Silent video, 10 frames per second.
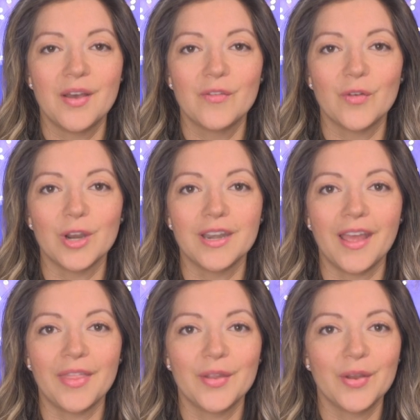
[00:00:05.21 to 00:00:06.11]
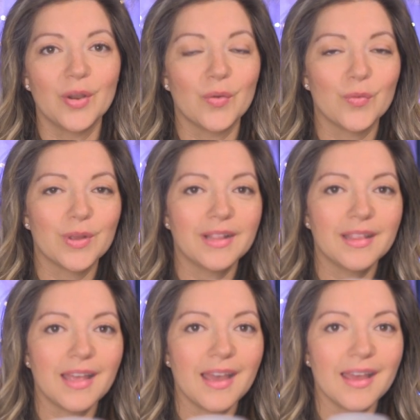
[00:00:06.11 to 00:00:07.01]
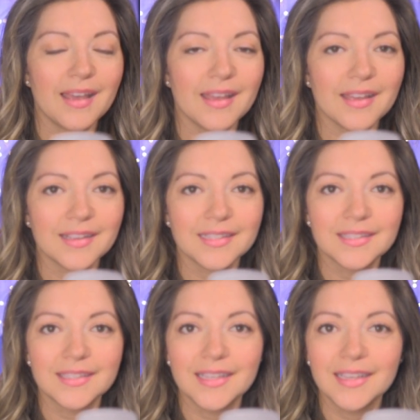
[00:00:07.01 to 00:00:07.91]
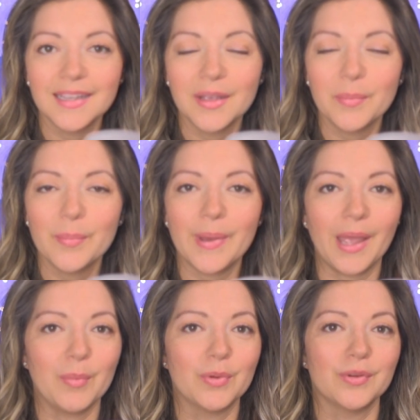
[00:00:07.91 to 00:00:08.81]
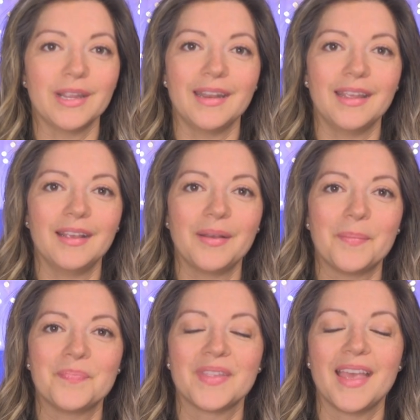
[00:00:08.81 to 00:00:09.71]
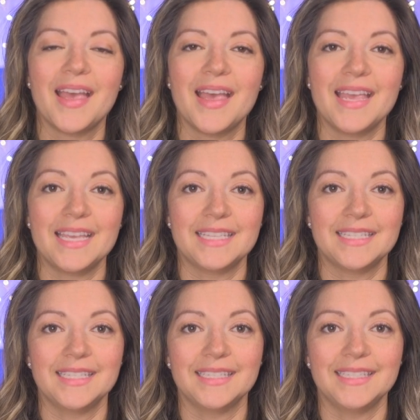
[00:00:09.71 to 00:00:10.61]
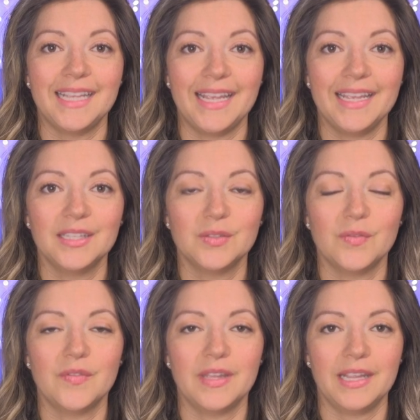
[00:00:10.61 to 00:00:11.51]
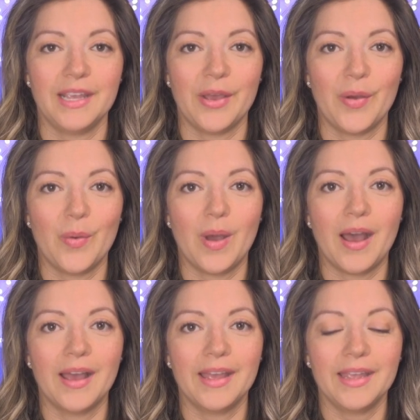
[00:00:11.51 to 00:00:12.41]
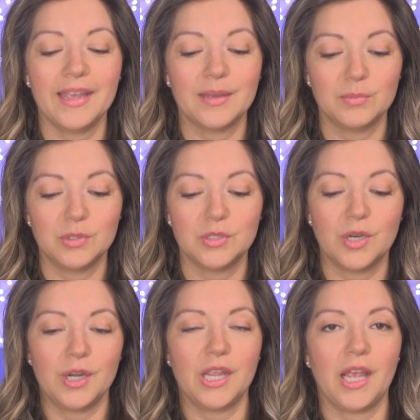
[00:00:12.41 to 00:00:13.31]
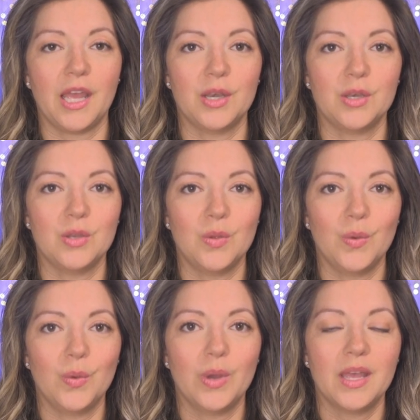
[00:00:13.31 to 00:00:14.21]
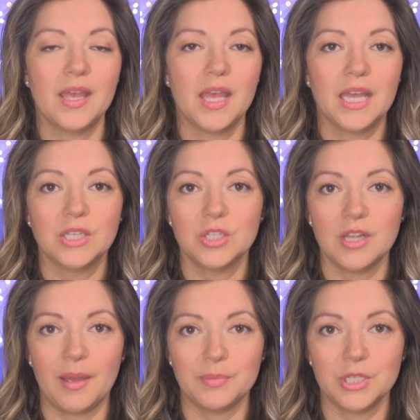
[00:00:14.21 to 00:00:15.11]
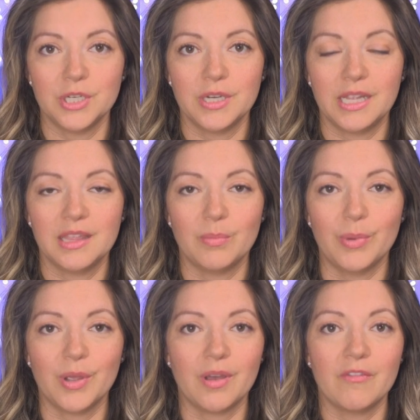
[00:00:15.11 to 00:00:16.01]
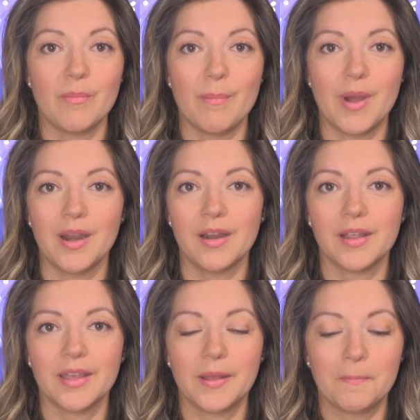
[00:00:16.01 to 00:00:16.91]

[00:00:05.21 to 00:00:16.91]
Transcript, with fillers: for another relaxing Bible reading. In today's video, I am starting a new chapter in the book of Mark,